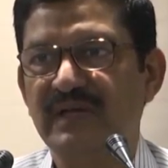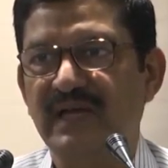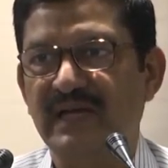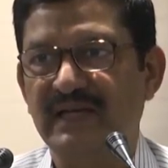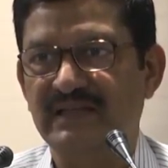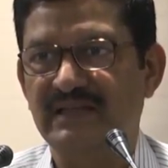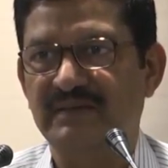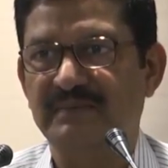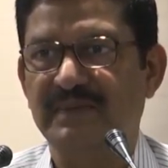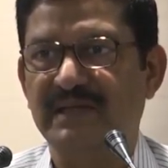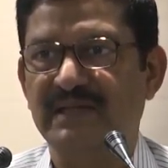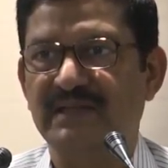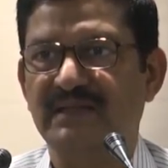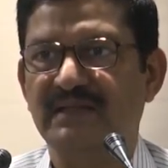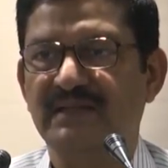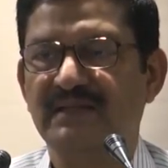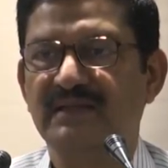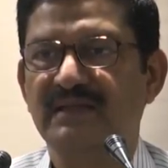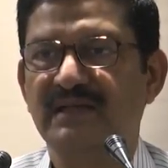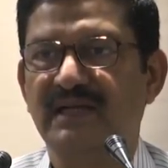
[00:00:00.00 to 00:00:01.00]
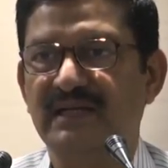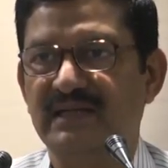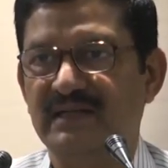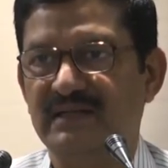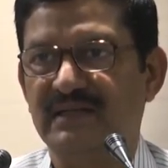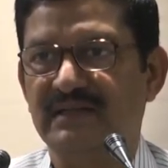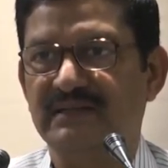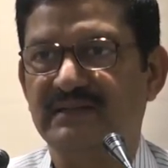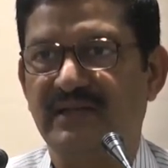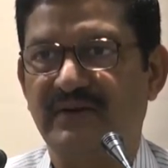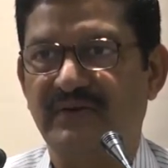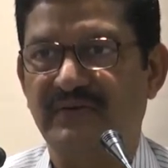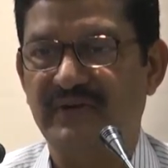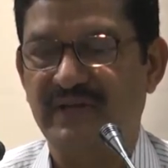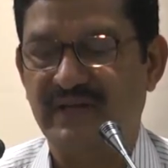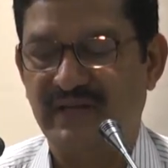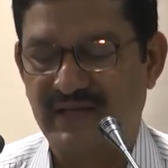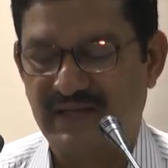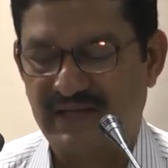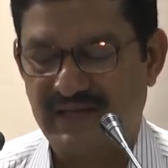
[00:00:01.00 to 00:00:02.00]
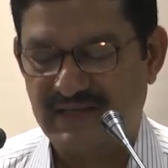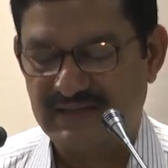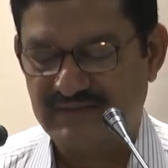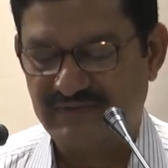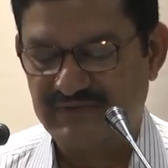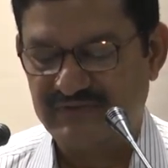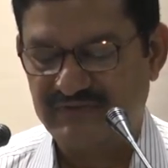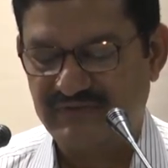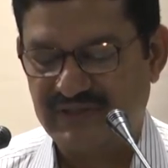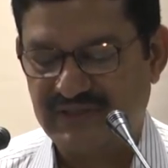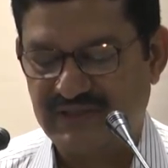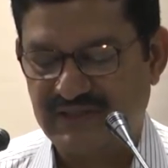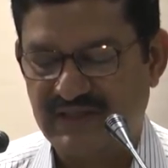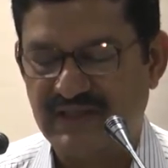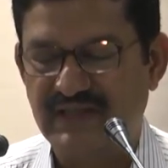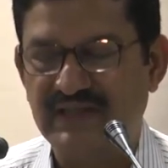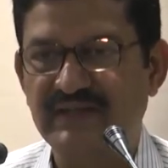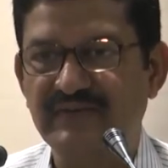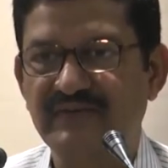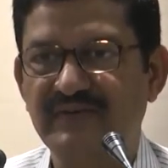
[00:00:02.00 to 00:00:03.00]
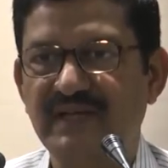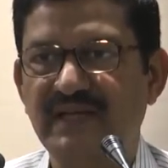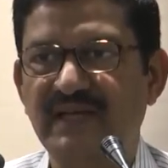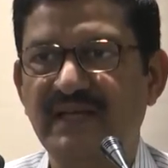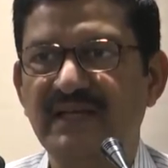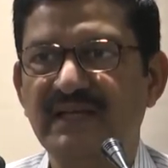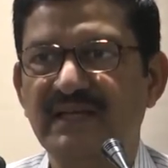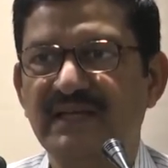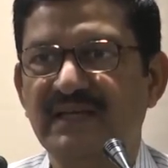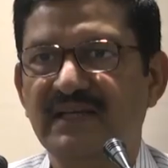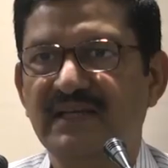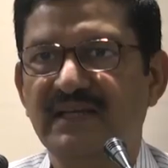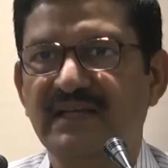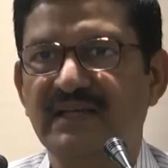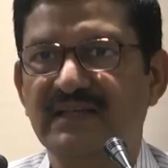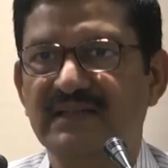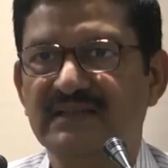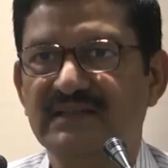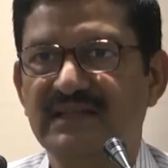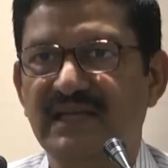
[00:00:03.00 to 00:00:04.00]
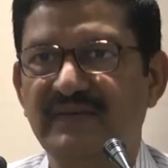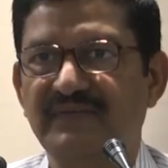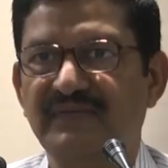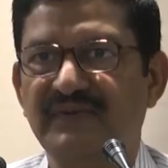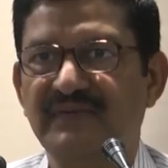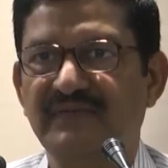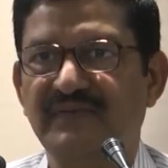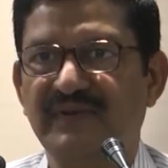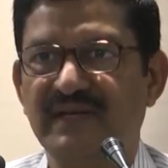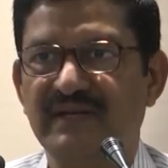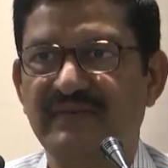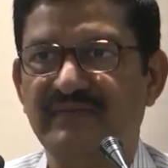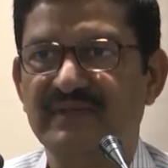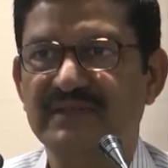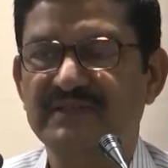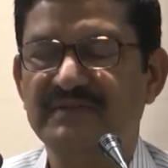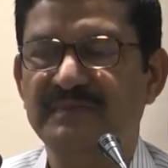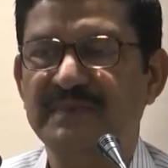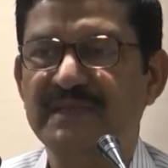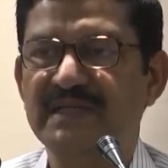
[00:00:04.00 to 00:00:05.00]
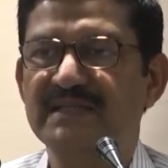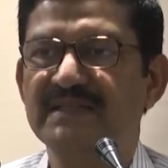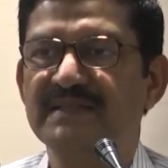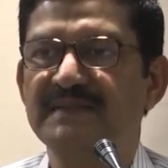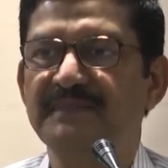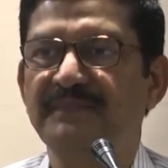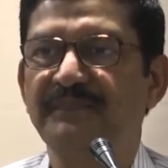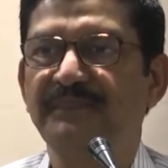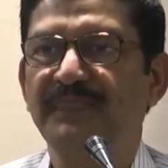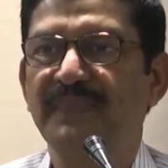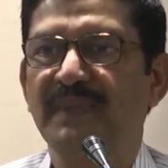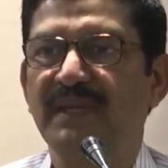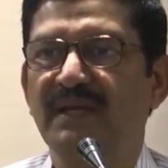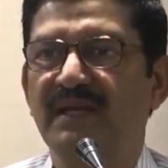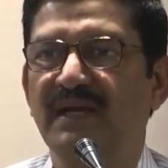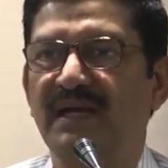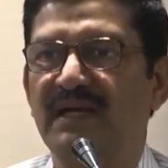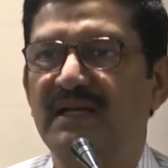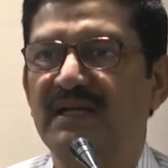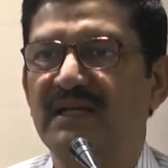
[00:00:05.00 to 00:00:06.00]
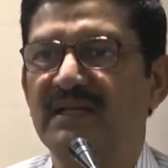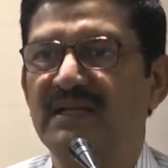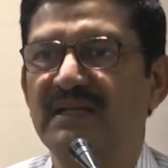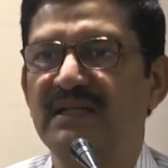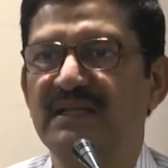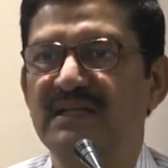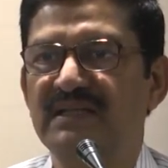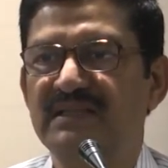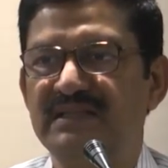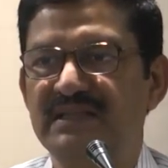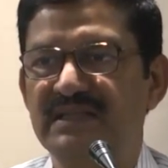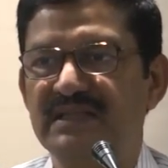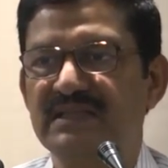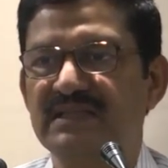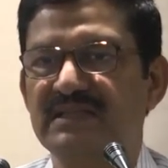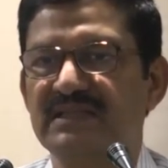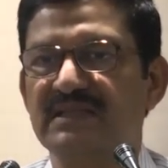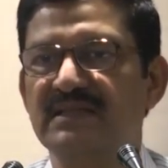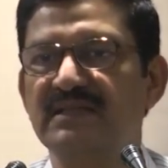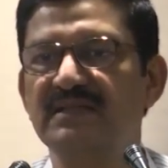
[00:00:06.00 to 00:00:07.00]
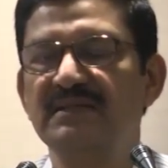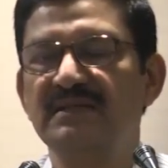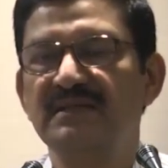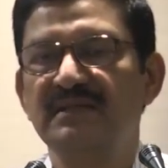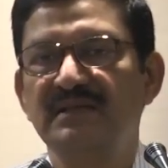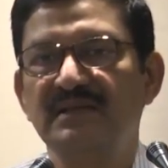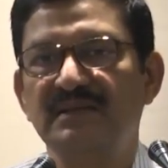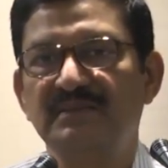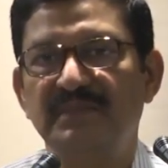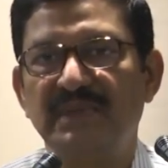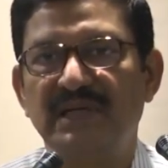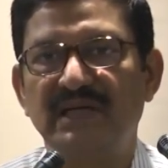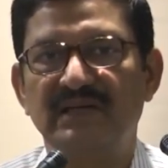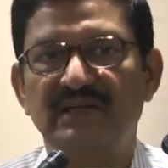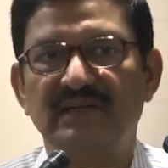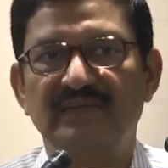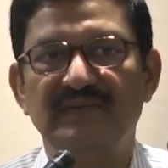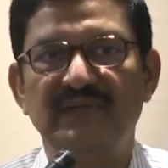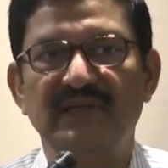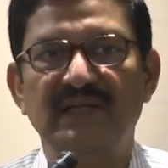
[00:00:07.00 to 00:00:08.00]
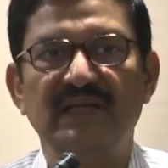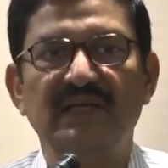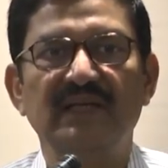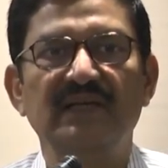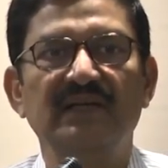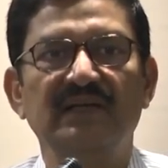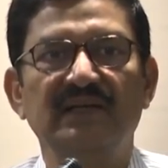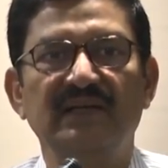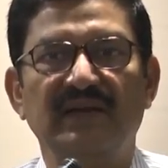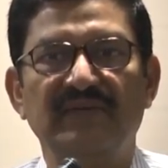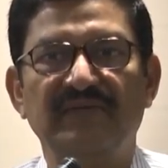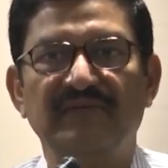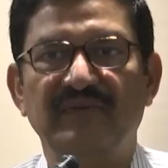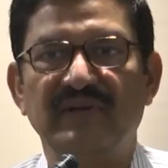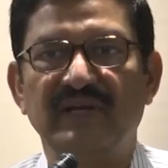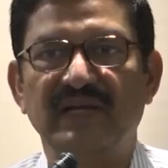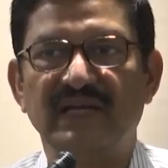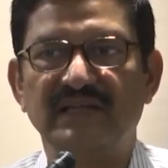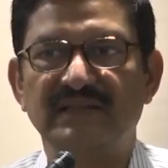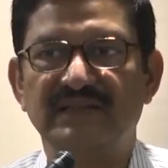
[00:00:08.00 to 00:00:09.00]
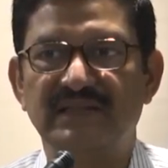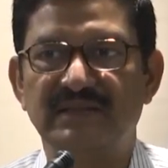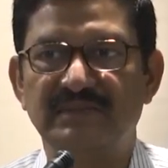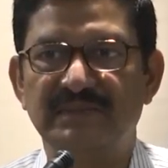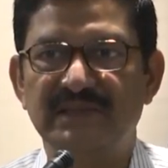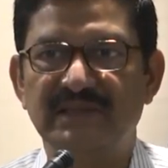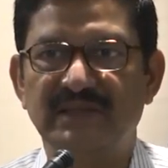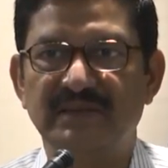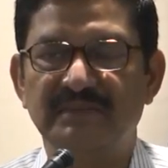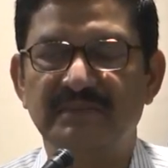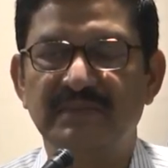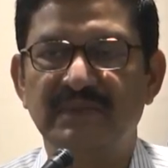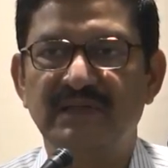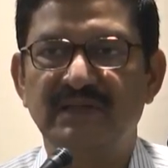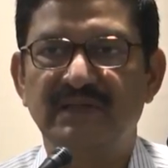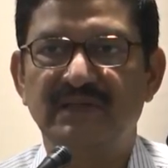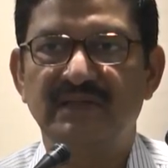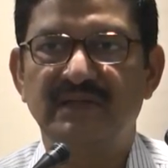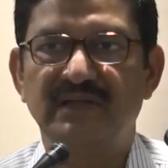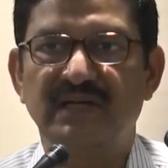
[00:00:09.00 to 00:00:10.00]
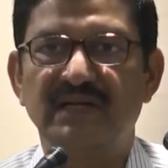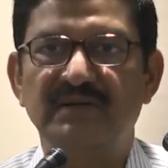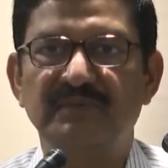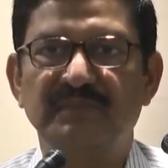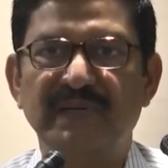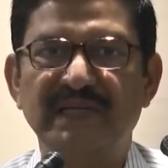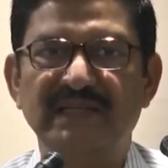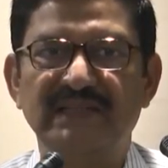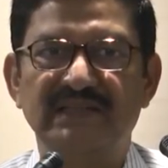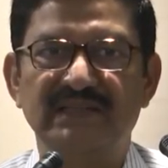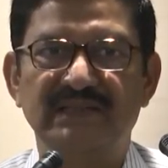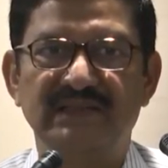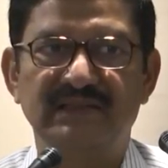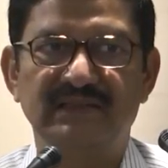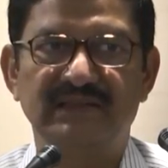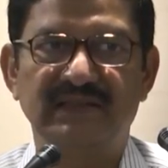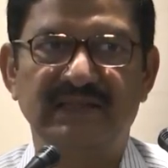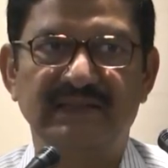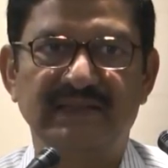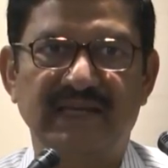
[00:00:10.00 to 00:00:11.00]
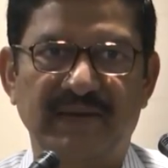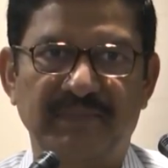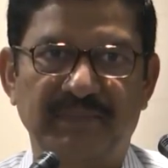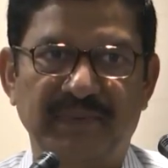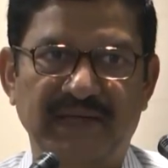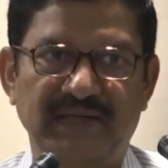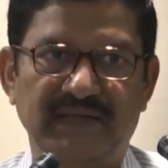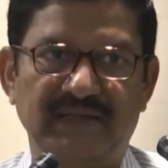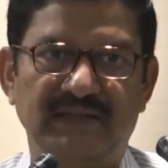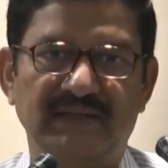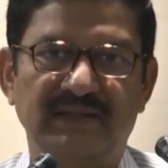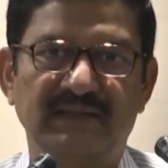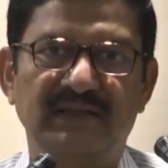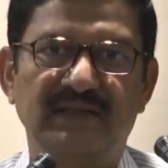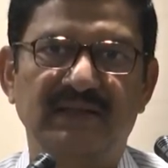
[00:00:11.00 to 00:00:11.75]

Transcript: Hyderabad and surrounding areas, which were relatively uh, safer for investments. And in the districts, uh, because of the left-wing extremism, not much has happened.